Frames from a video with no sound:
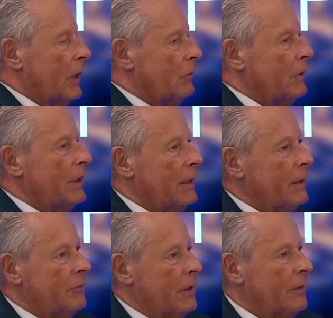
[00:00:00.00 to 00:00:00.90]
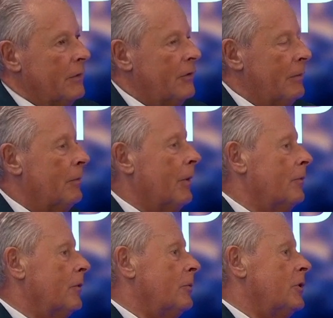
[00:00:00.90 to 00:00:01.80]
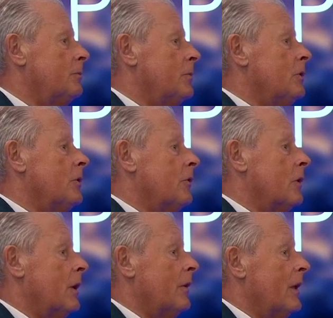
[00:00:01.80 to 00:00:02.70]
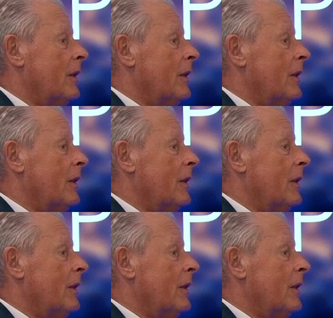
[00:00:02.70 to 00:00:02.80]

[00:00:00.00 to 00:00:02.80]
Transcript: I really loved it. And the summer months are just beautiful, aren't they?